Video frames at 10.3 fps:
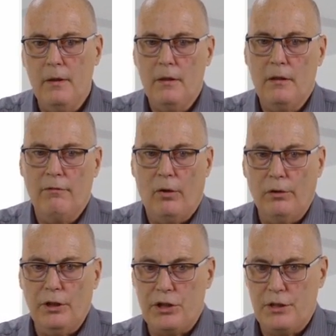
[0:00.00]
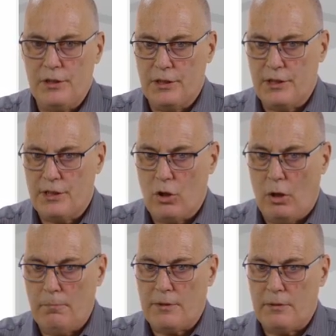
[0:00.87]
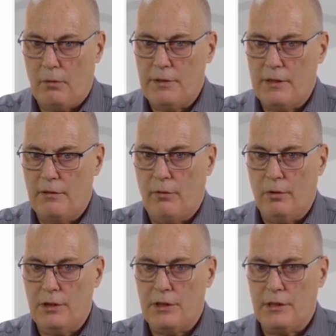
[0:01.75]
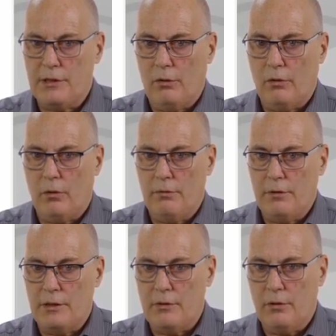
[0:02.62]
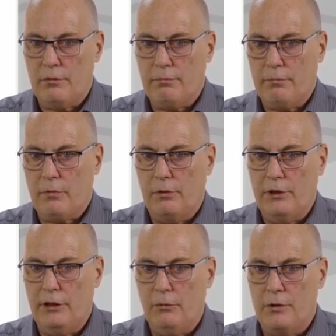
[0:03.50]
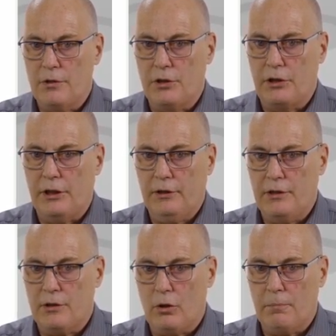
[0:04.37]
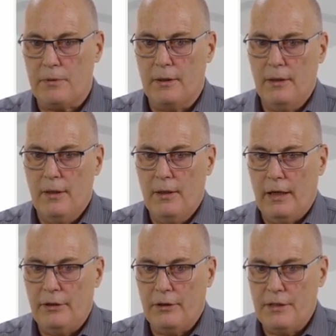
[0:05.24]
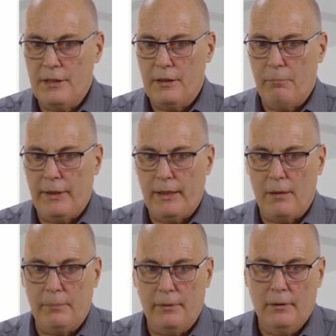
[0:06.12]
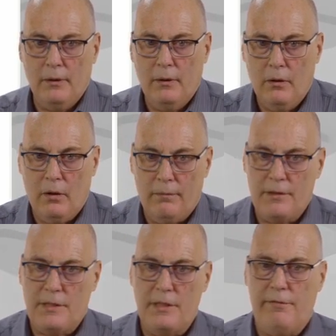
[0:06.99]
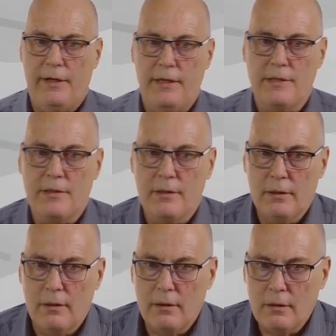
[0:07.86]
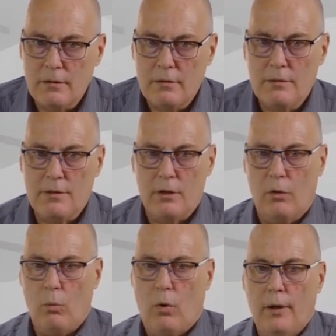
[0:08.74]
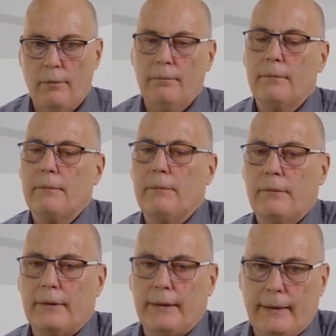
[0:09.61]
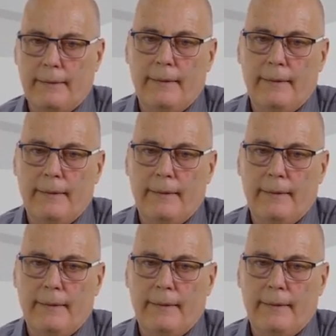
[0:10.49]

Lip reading: the voltage just stops. Obviously, the voltage does not continue with its trajectory, stops. And you can see the pickup of the C phase zone 1. Okay.